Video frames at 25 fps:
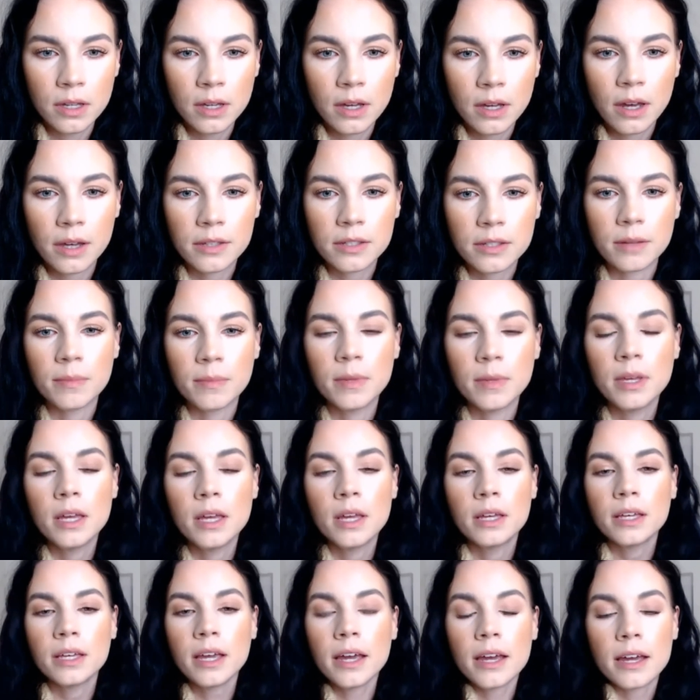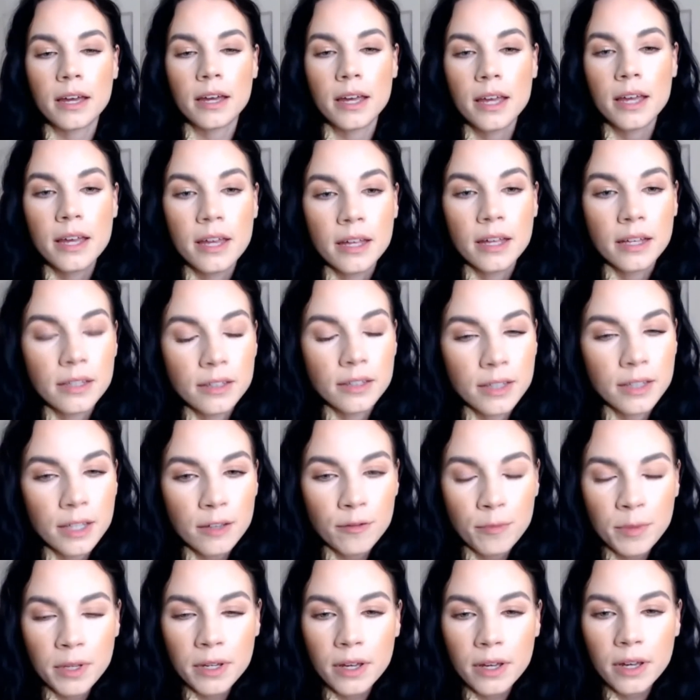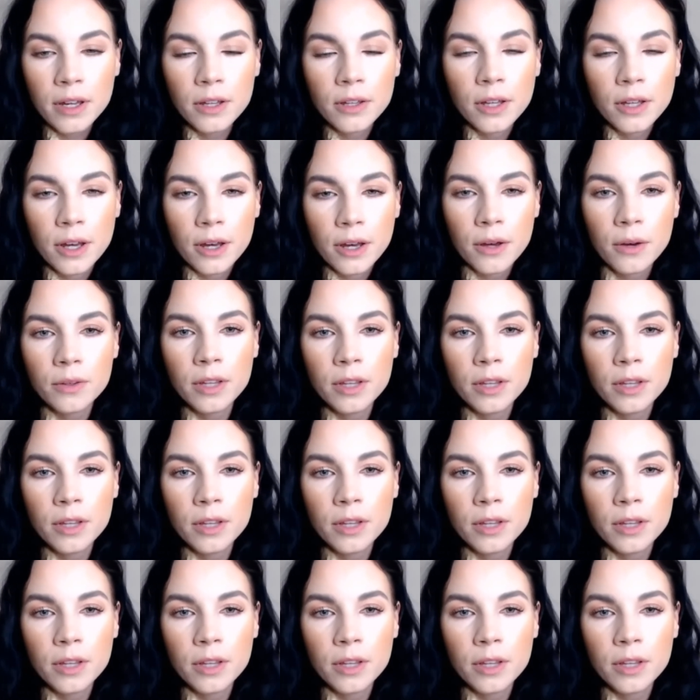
Awesome. Yeah, leave me a hello.